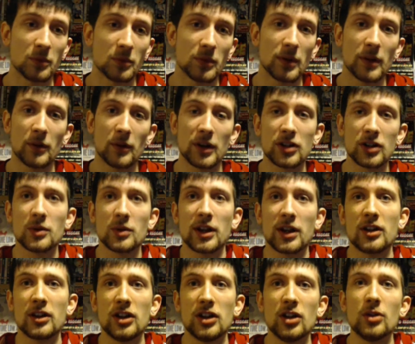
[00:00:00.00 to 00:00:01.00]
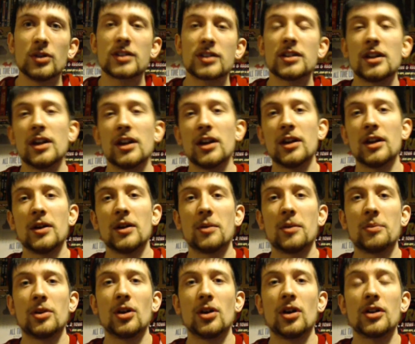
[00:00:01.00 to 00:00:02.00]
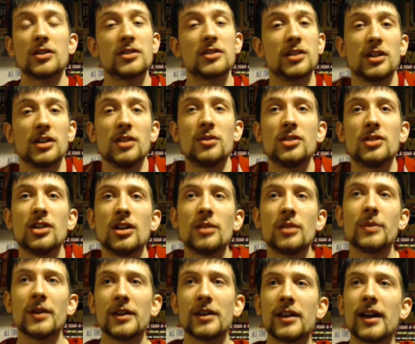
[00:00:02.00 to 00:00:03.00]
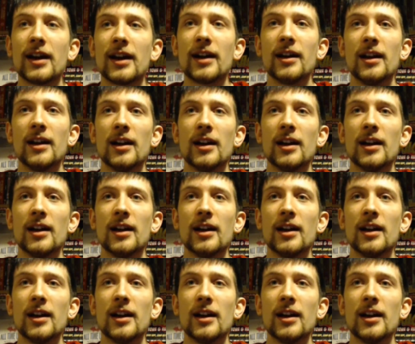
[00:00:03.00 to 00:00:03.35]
which we can use to upload to YouTube, and that.